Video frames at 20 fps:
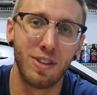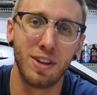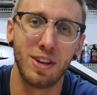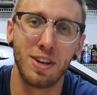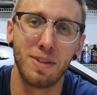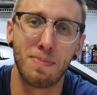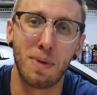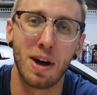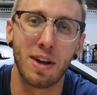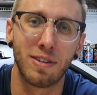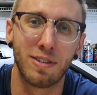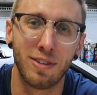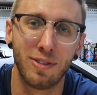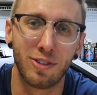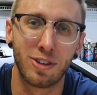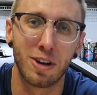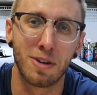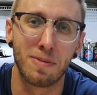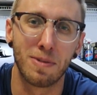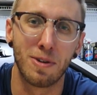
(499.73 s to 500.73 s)
the
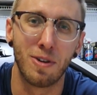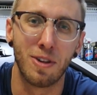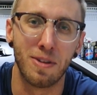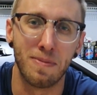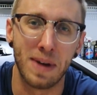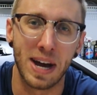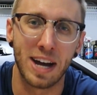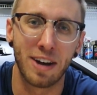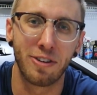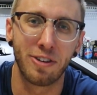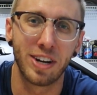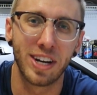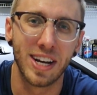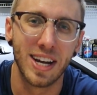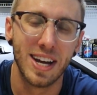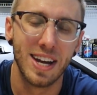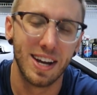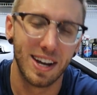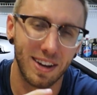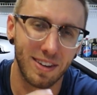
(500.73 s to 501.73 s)
positive terminal on the battery,
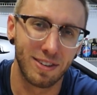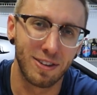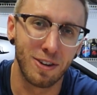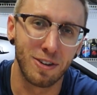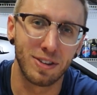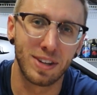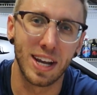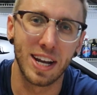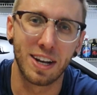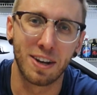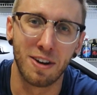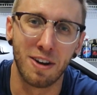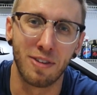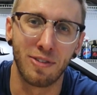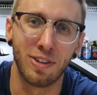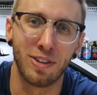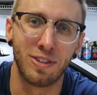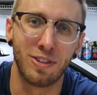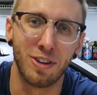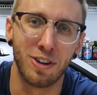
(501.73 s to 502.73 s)
and start taking
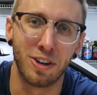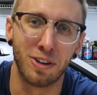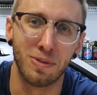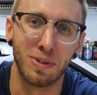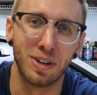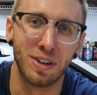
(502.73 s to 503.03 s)
off the steering